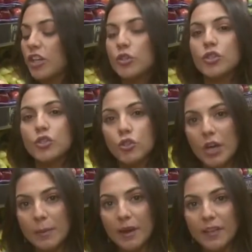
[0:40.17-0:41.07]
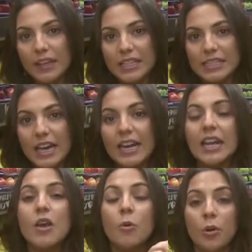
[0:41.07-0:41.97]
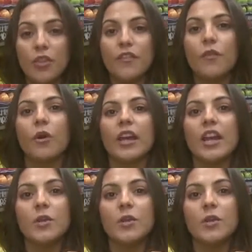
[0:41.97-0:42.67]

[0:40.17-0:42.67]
and you scrape out the inside with a fork,